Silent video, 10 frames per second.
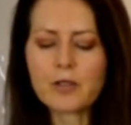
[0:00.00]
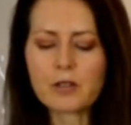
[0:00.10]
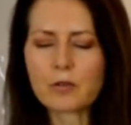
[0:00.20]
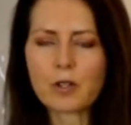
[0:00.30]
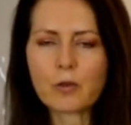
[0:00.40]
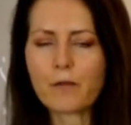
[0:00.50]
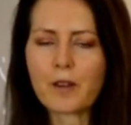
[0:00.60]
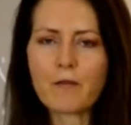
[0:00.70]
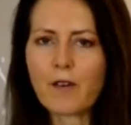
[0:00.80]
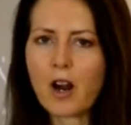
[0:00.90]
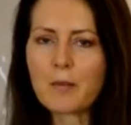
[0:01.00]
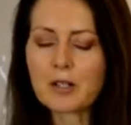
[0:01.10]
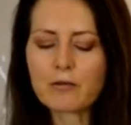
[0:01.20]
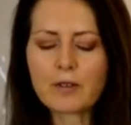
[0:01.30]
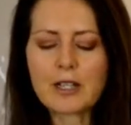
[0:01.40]
It's also good for the environment
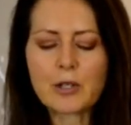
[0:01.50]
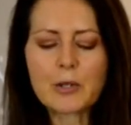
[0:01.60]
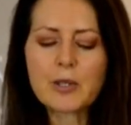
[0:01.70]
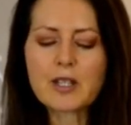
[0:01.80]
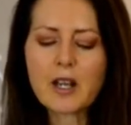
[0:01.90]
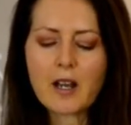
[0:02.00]
to reuse.